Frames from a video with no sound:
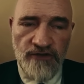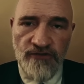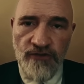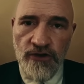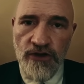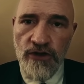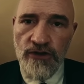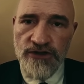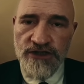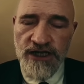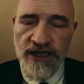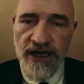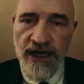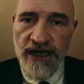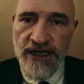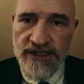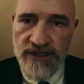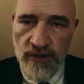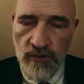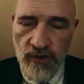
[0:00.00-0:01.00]
for your
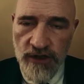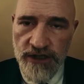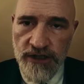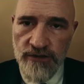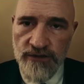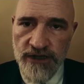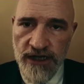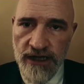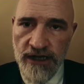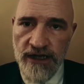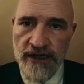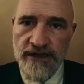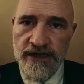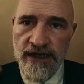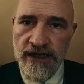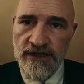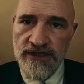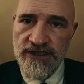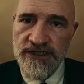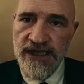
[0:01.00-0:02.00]
janazah when you die,
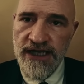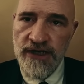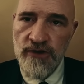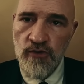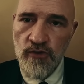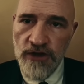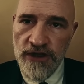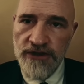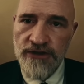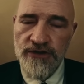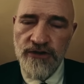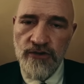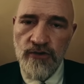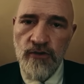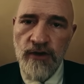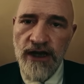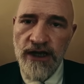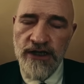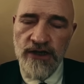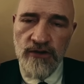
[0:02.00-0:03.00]
then I'll stand with you
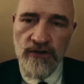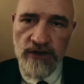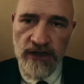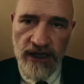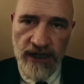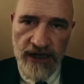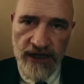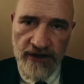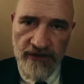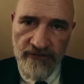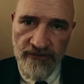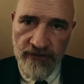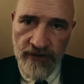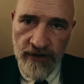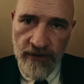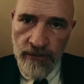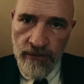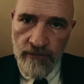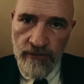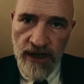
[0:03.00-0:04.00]
while you're alive.
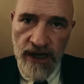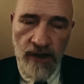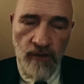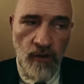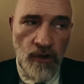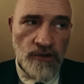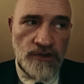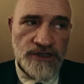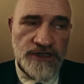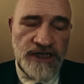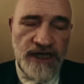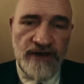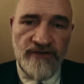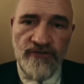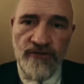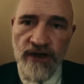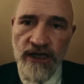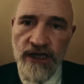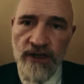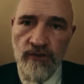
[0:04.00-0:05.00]
But I won't stand
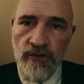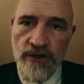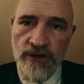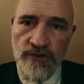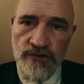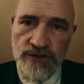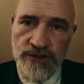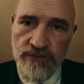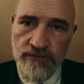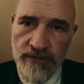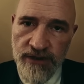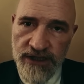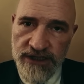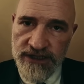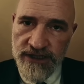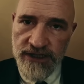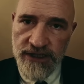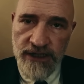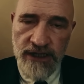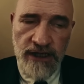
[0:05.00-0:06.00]
for anyone who's
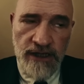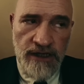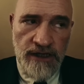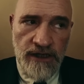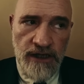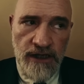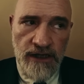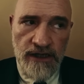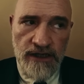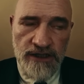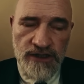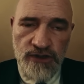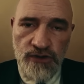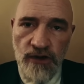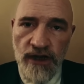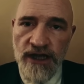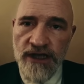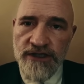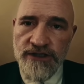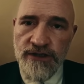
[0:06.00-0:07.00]
busy
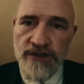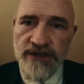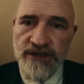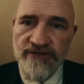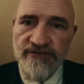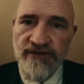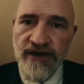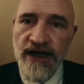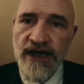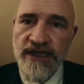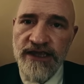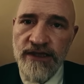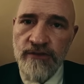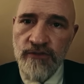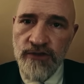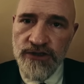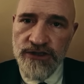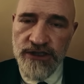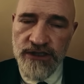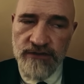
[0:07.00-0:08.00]
trying to divide the
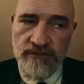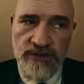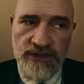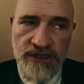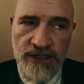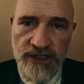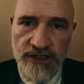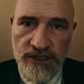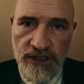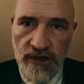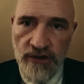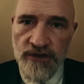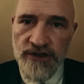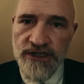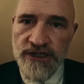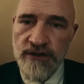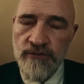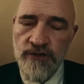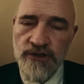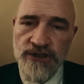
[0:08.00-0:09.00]
Muslims,
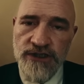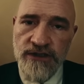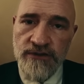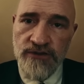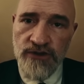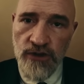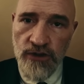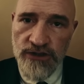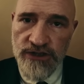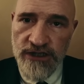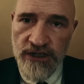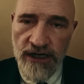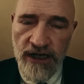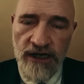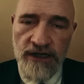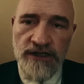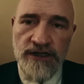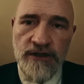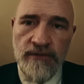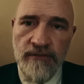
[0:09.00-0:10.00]
discourage the Muslims, or to
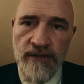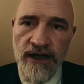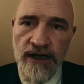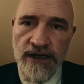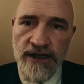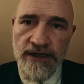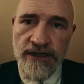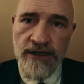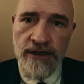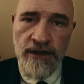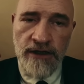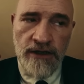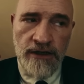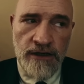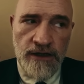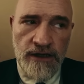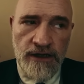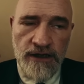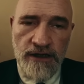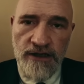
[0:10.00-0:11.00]
undermine
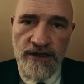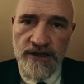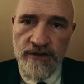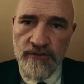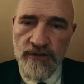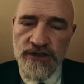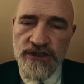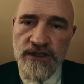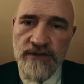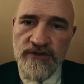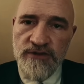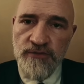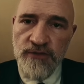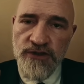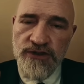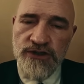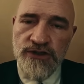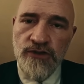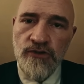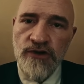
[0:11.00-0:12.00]
the Muslims
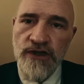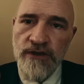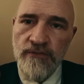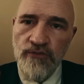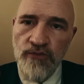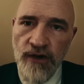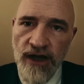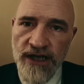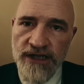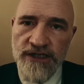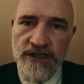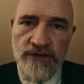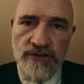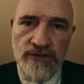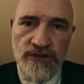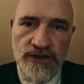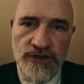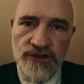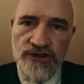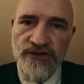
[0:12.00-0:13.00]
pursuing
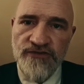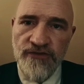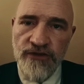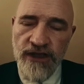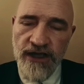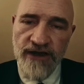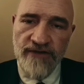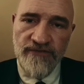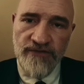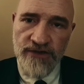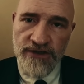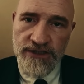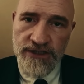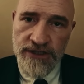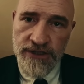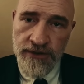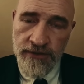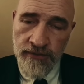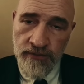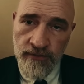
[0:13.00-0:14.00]
practical, useful
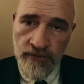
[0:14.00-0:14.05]
efforts.